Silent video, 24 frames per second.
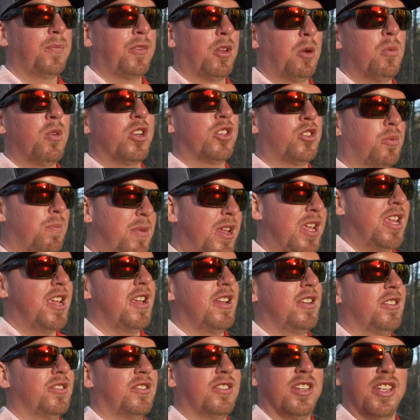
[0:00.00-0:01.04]
which
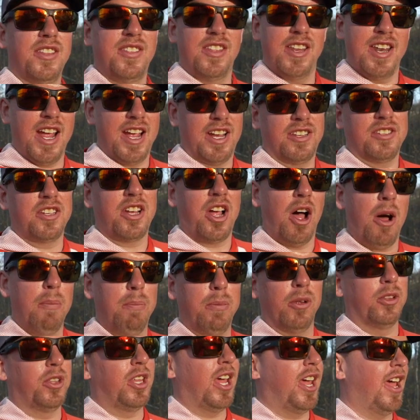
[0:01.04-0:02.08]
means in the next
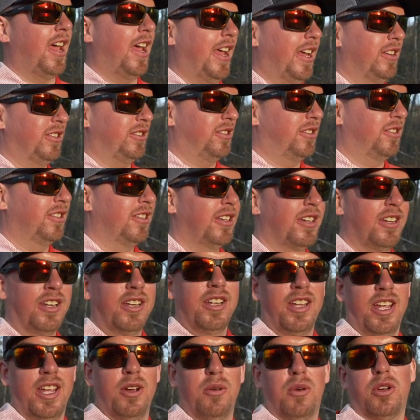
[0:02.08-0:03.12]
couple days,
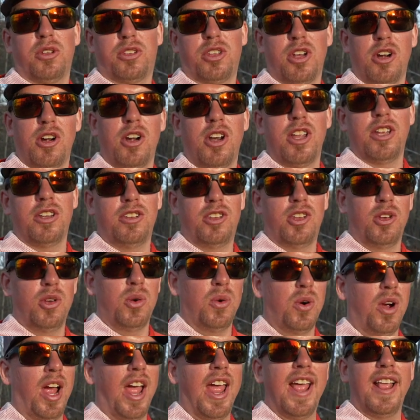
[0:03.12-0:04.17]
it will turn
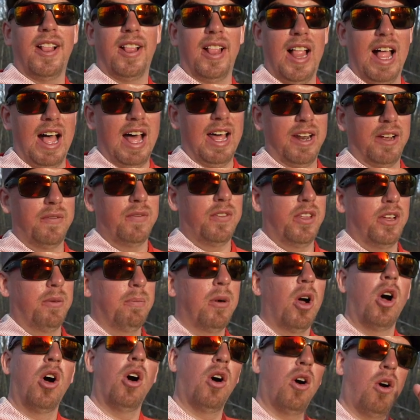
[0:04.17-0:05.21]
into a lot of them,
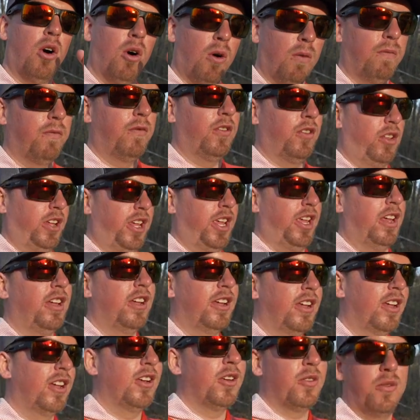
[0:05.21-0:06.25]
hopefully.
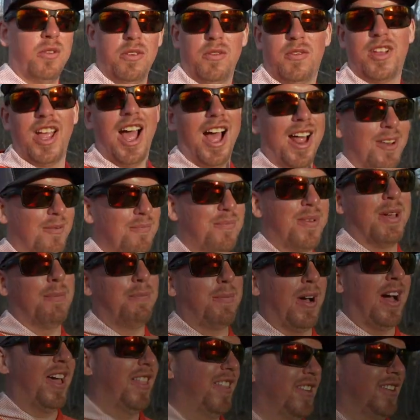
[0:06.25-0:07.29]
We've gotten
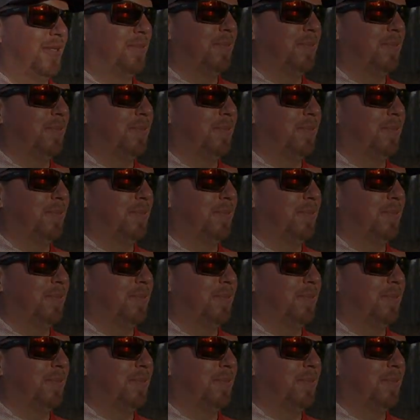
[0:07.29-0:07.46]
bit by this